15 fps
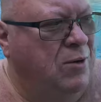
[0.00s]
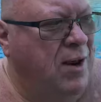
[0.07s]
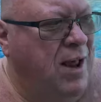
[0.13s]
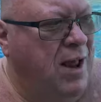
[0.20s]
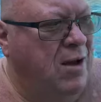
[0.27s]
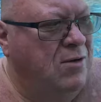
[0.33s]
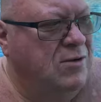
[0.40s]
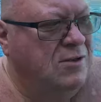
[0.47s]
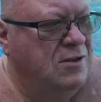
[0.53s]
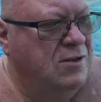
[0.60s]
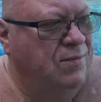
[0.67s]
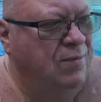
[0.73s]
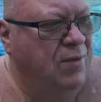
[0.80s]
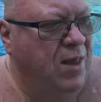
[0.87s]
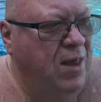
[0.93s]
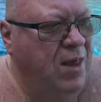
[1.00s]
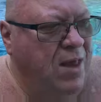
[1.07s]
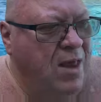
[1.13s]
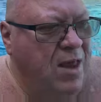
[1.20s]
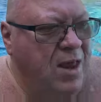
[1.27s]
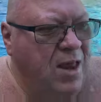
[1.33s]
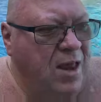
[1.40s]
the house.
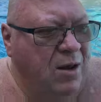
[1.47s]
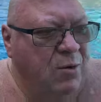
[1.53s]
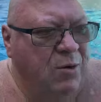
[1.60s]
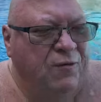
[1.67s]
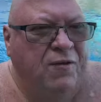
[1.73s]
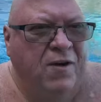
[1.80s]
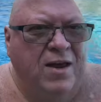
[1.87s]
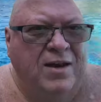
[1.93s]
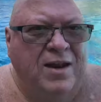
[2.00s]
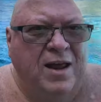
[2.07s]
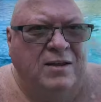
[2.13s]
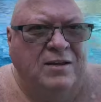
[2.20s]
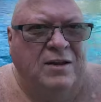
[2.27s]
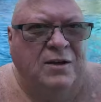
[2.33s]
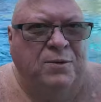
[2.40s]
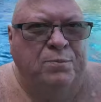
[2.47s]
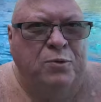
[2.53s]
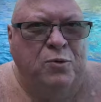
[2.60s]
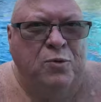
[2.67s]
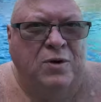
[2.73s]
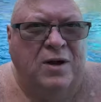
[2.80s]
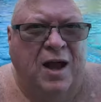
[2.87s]
And we found out that the
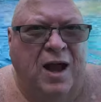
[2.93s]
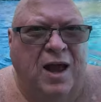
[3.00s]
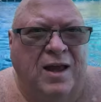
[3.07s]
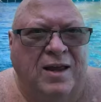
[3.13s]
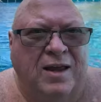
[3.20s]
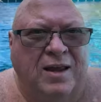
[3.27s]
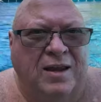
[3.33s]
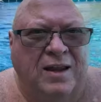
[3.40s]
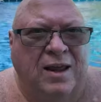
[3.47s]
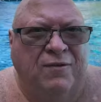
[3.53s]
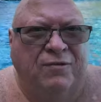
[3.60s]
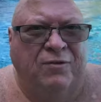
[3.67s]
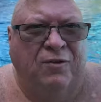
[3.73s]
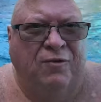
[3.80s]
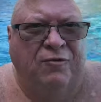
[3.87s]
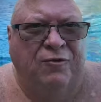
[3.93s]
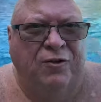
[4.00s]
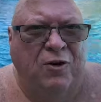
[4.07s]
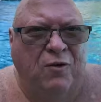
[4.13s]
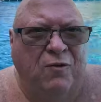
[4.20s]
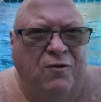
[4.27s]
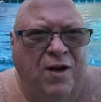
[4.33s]
pool guy had left the
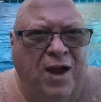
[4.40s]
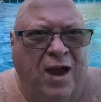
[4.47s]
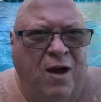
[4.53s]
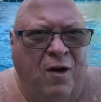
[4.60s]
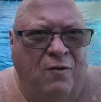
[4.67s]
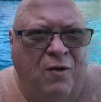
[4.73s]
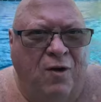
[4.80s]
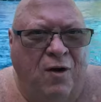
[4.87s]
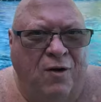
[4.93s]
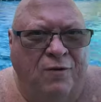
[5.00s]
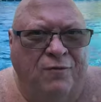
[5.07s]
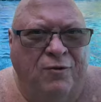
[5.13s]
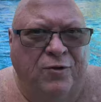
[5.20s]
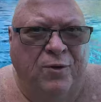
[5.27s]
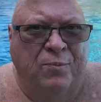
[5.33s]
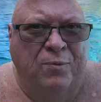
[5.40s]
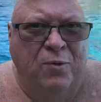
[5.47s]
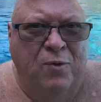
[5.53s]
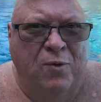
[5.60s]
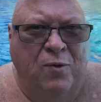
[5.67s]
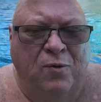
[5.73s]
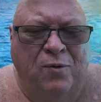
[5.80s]
fill valve on for the
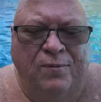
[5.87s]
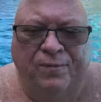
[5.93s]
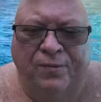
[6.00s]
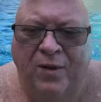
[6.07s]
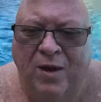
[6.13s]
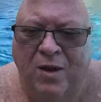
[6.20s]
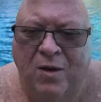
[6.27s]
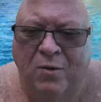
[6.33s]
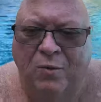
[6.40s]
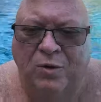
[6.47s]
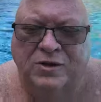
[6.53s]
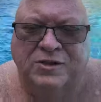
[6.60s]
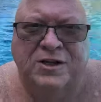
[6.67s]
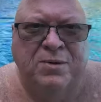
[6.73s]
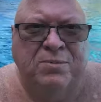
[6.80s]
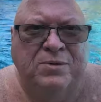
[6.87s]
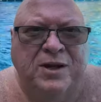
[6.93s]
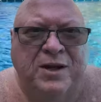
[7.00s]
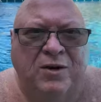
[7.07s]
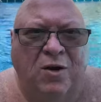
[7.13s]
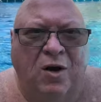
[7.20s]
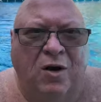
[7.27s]
pool, which
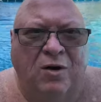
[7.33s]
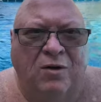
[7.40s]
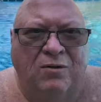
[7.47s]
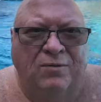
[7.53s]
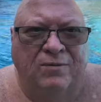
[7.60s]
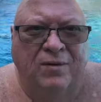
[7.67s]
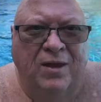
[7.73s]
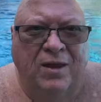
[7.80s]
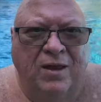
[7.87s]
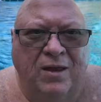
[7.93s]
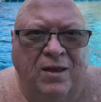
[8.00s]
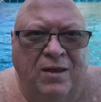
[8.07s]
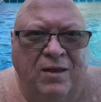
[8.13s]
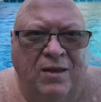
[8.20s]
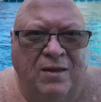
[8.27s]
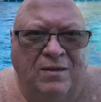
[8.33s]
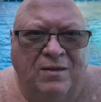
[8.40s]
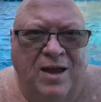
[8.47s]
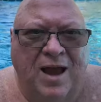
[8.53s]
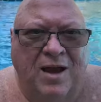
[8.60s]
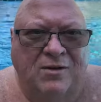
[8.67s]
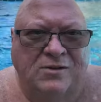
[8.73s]
emptied our
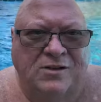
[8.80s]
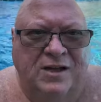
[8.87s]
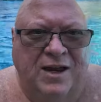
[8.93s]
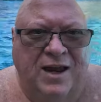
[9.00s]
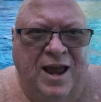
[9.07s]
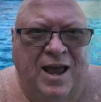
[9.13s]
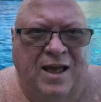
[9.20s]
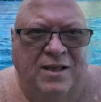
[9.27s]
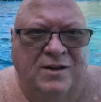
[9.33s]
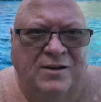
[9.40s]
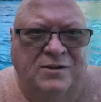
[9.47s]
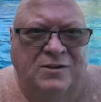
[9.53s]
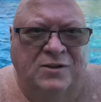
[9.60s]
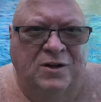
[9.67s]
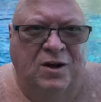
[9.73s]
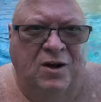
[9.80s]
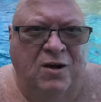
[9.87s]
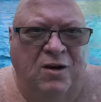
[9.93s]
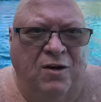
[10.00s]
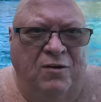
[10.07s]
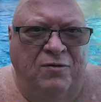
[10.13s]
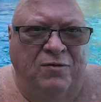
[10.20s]
1,000 gallons
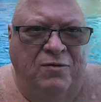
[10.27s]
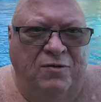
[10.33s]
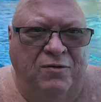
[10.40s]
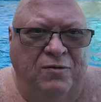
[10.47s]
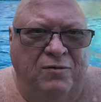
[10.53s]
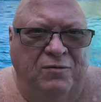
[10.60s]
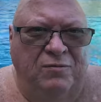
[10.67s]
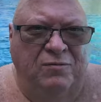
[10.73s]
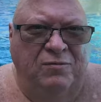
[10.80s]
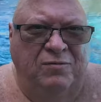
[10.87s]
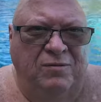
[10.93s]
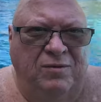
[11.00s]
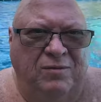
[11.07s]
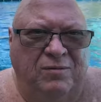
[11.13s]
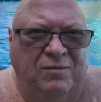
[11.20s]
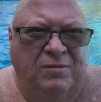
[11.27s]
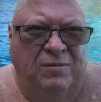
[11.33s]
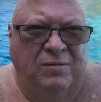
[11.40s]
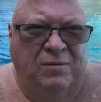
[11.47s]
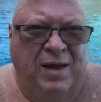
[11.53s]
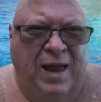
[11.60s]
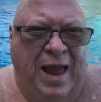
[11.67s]
of
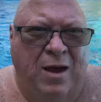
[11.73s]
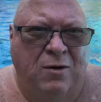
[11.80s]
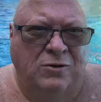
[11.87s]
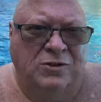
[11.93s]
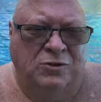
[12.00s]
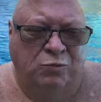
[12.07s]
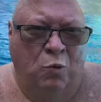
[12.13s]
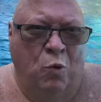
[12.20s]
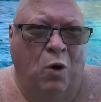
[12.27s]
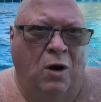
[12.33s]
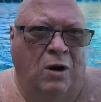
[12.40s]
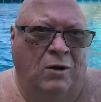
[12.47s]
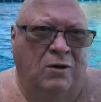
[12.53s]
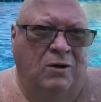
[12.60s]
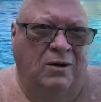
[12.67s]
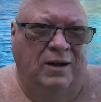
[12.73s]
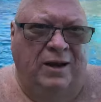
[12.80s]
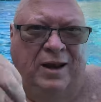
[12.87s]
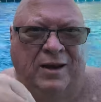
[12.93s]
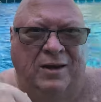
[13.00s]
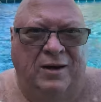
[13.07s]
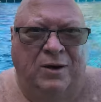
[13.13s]
house water
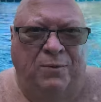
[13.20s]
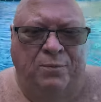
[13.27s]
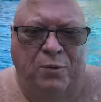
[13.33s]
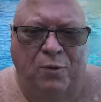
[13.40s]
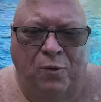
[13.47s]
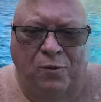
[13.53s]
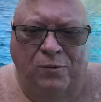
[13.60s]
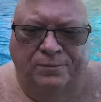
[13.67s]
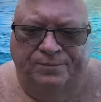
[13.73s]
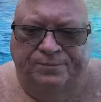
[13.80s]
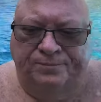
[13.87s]
into the pool.